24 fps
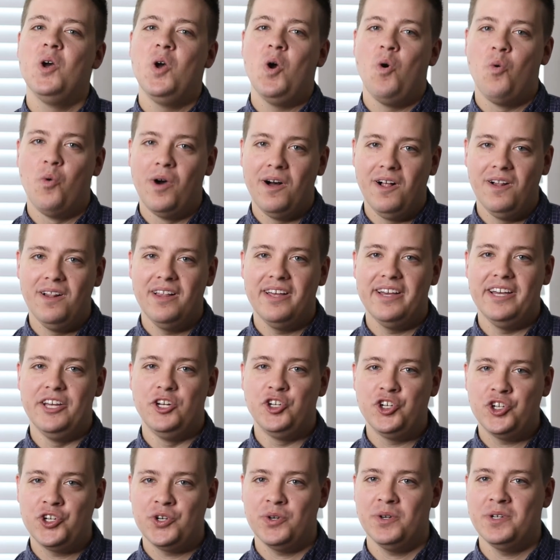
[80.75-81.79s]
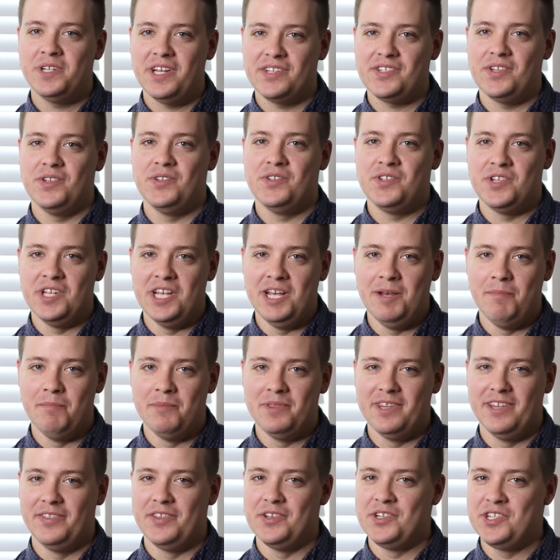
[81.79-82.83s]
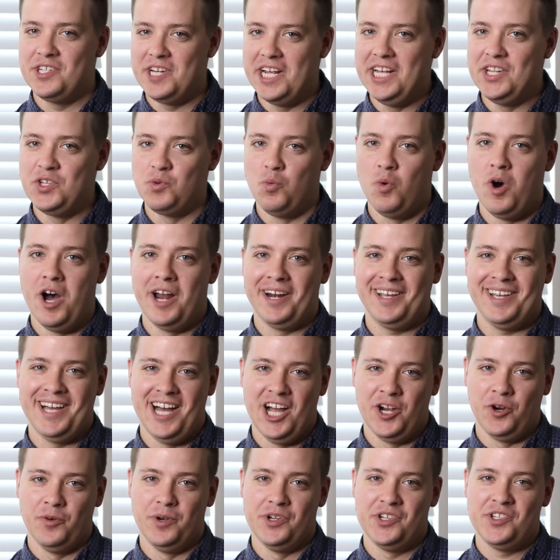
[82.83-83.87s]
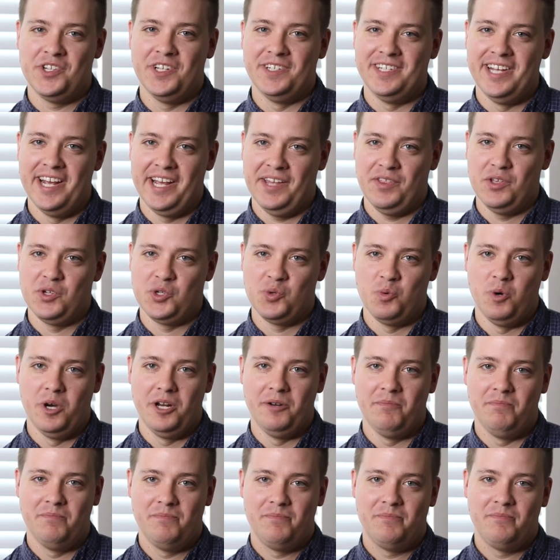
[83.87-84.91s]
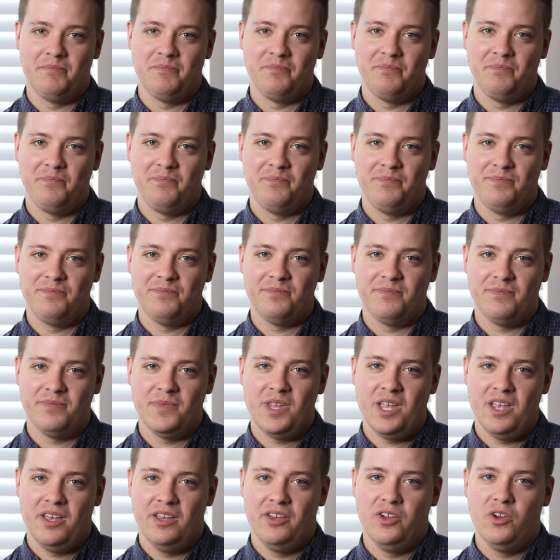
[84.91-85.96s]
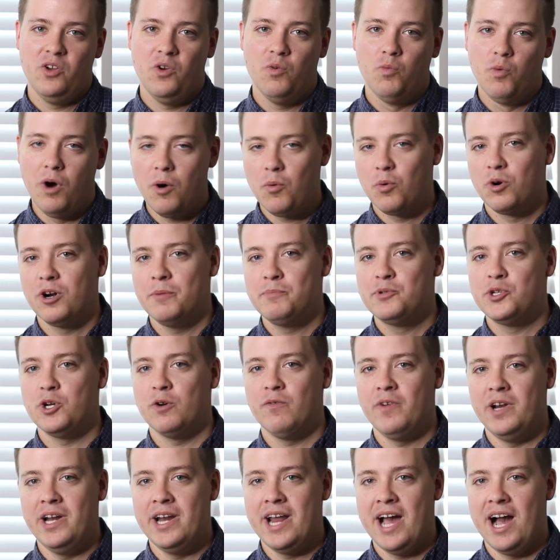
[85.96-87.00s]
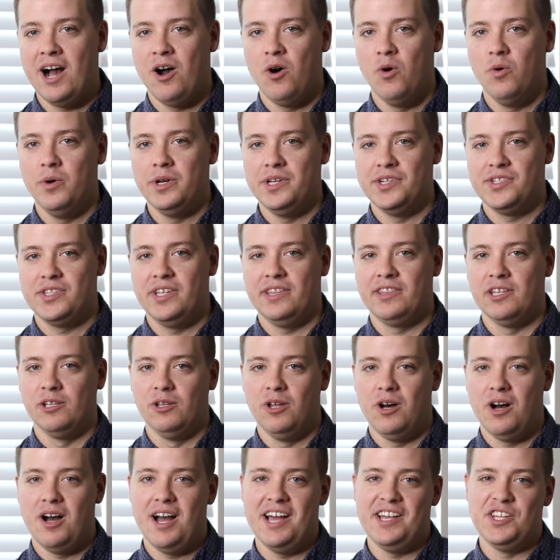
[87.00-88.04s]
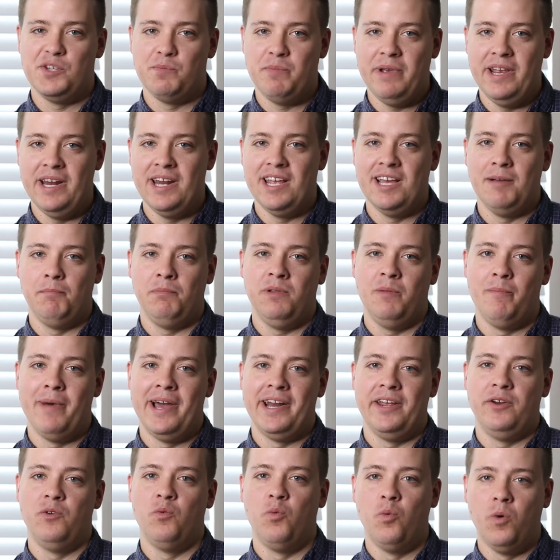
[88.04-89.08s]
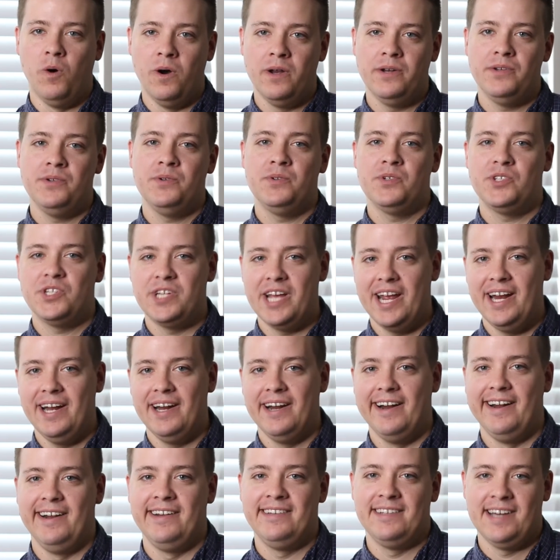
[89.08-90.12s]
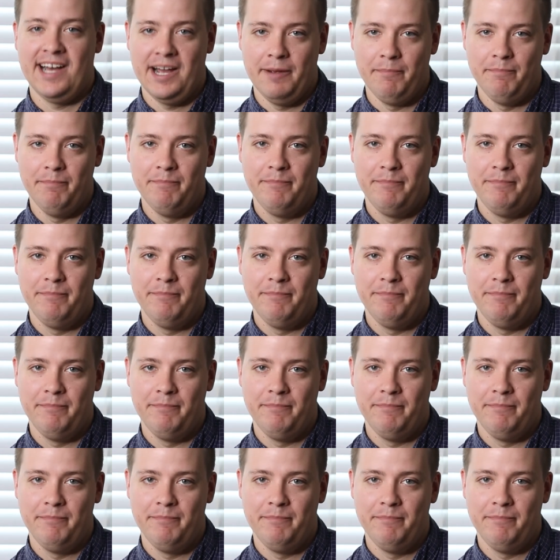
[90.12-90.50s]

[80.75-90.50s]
Well, it sure doesn't seem that the states want Congress to take this one. What we're observing now is that the law is being implemented one state at a time.